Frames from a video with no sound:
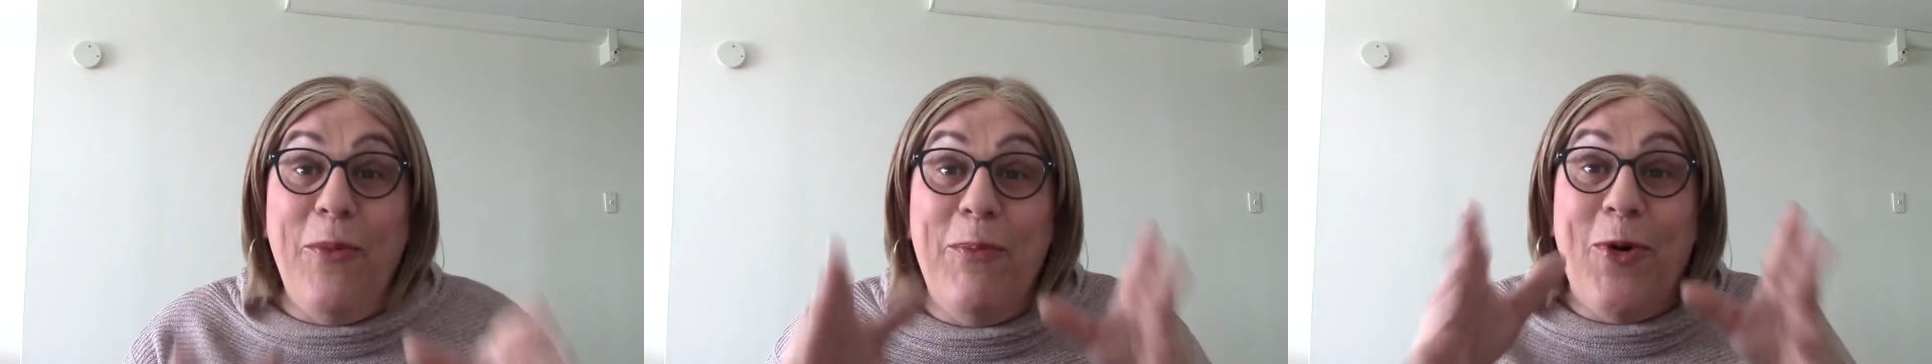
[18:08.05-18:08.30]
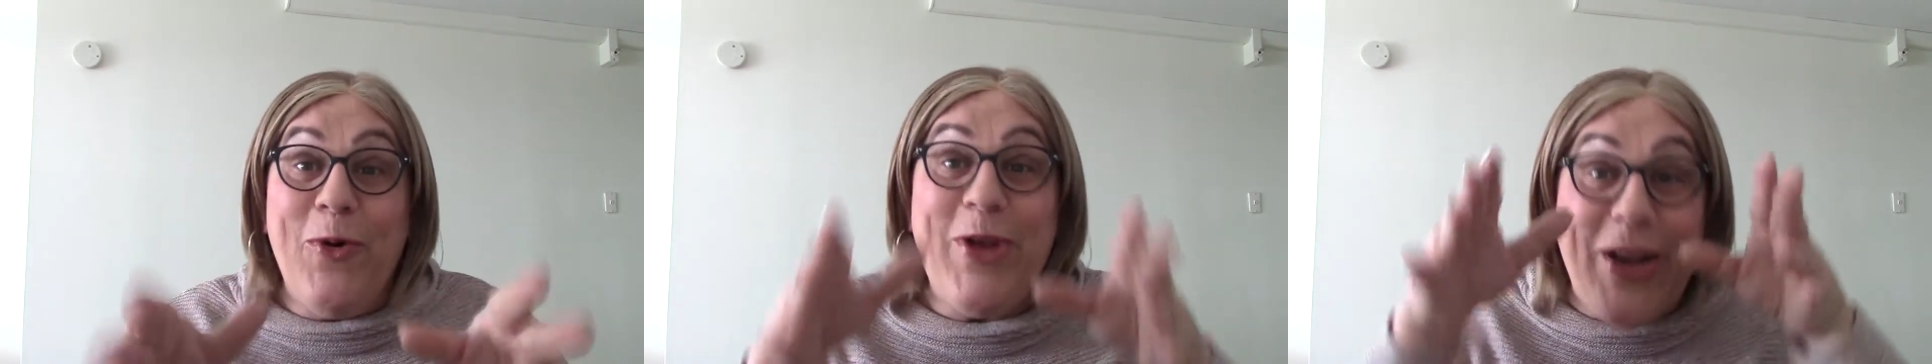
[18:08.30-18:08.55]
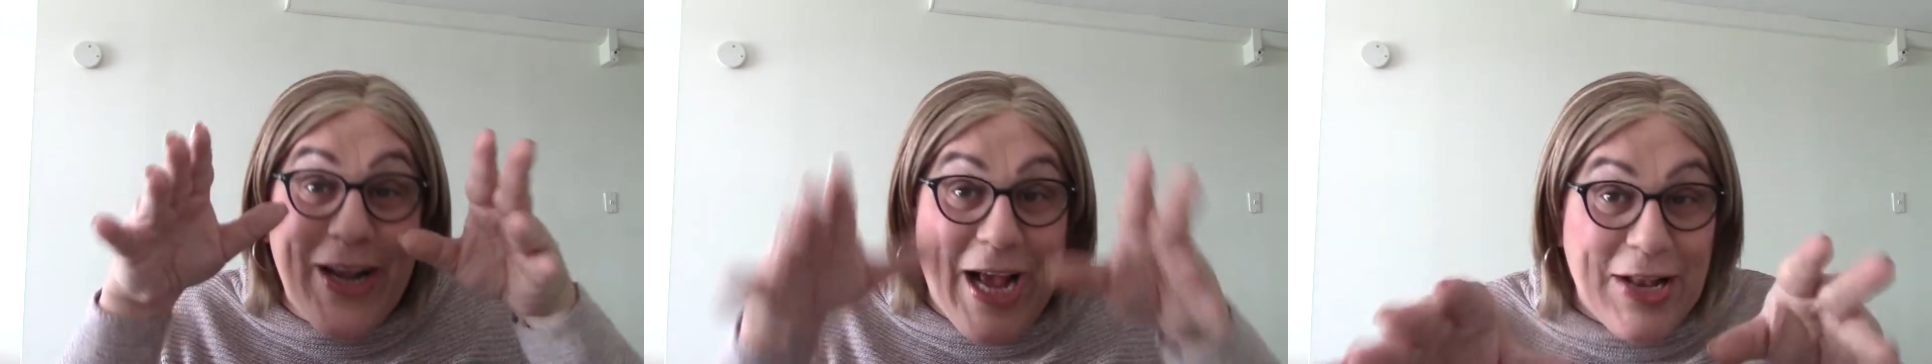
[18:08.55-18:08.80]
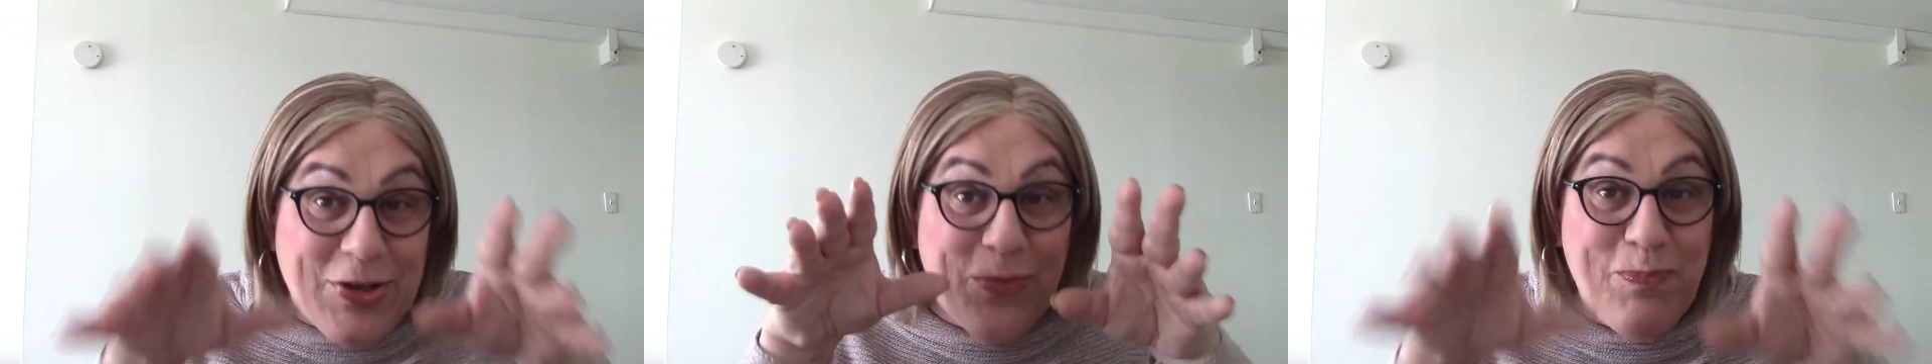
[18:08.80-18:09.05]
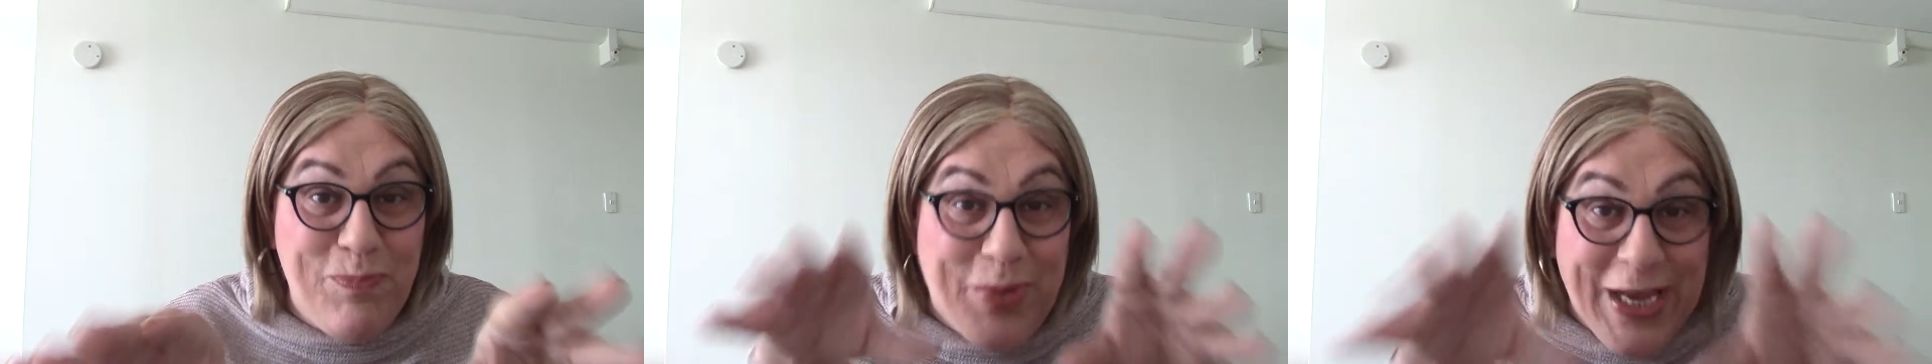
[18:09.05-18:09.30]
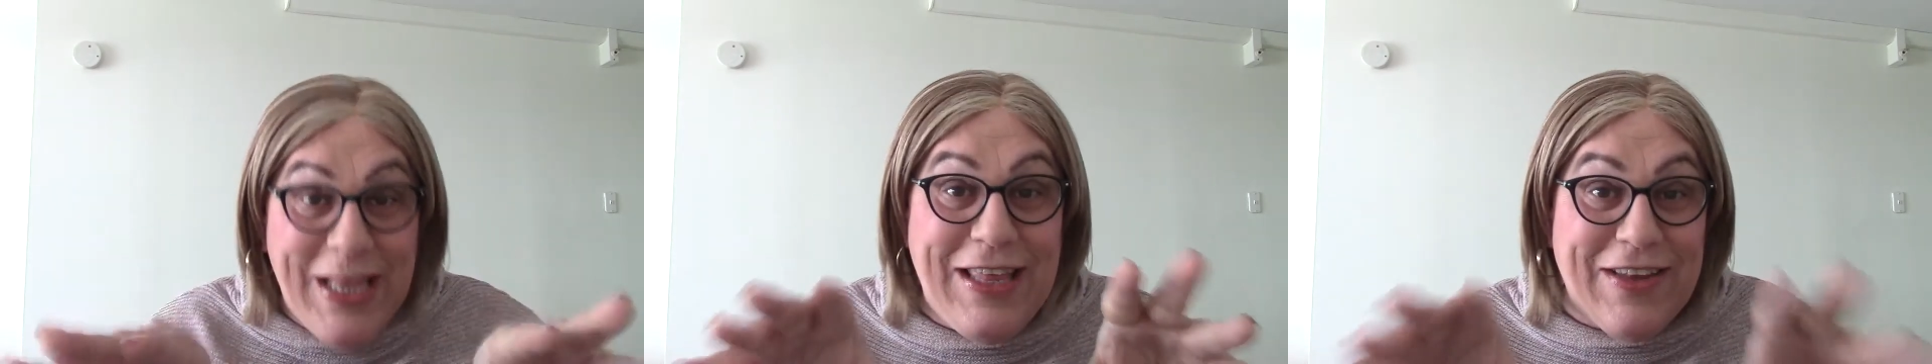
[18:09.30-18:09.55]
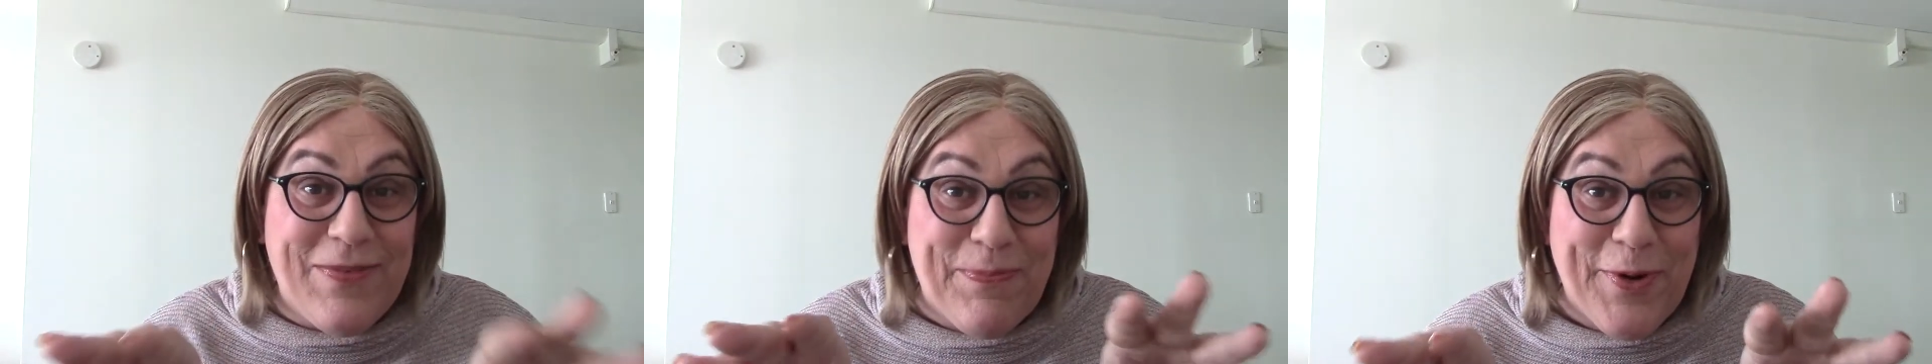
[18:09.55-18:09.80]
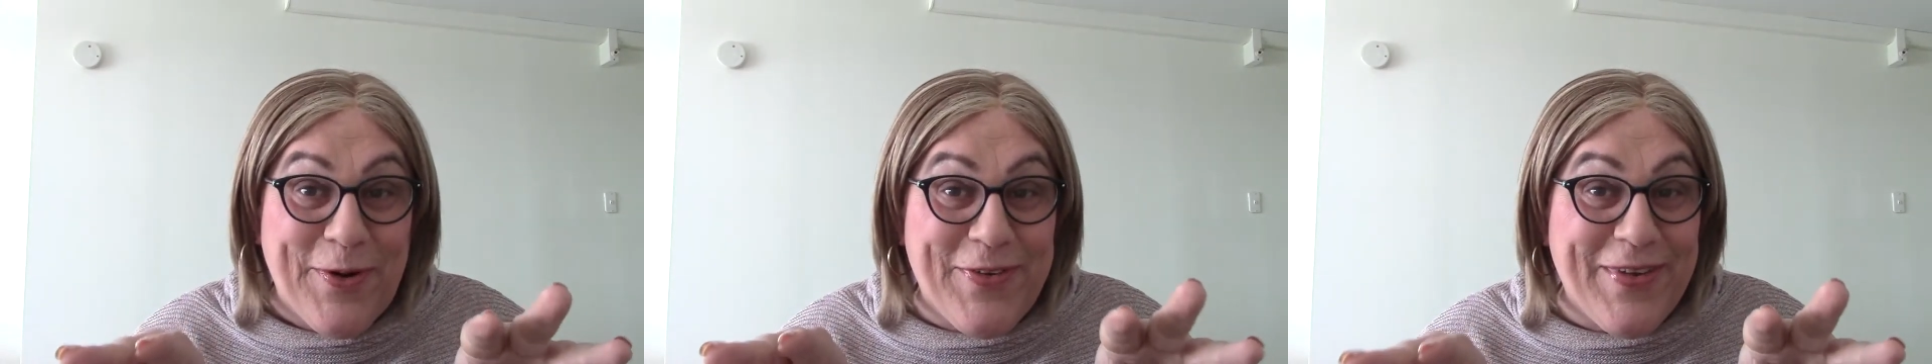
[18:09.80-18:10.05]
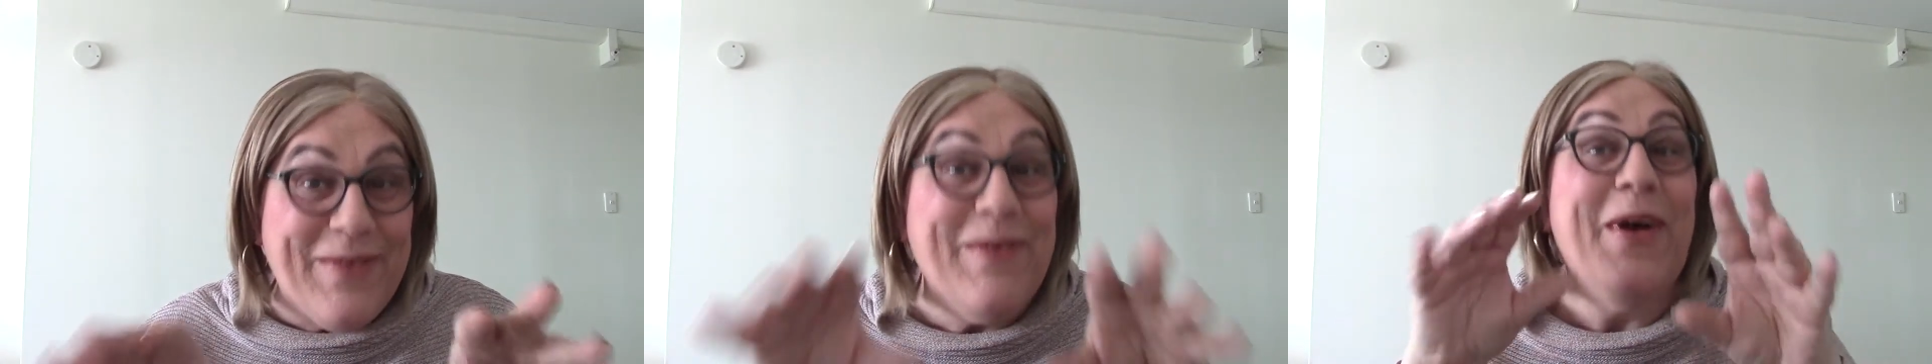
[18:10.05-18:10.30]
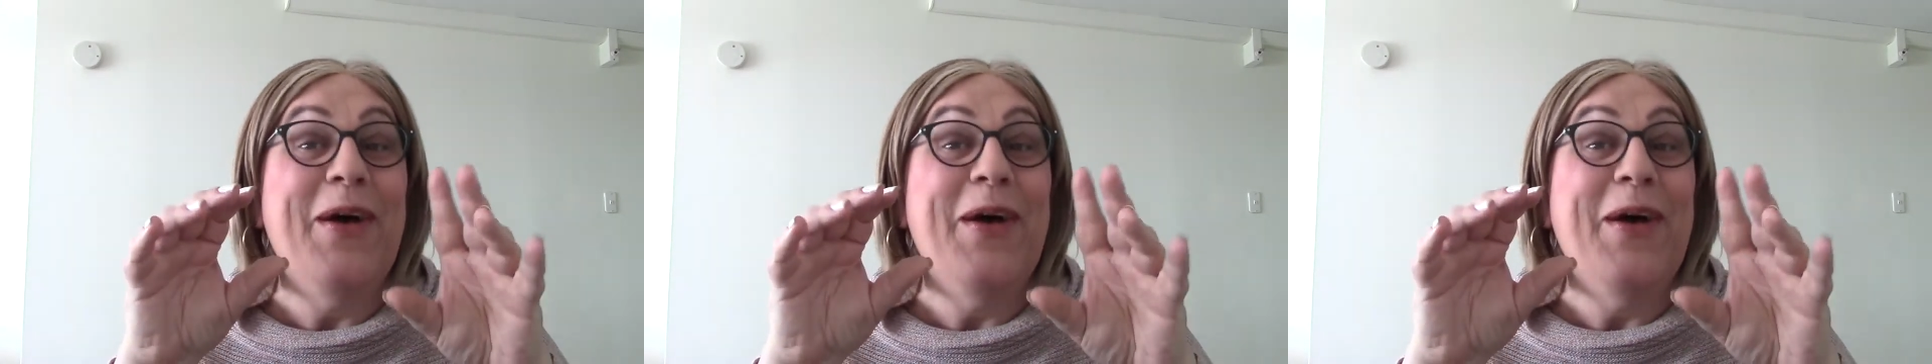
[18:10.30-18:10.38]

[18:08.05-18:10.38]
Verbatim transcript: Morgan got to be this person,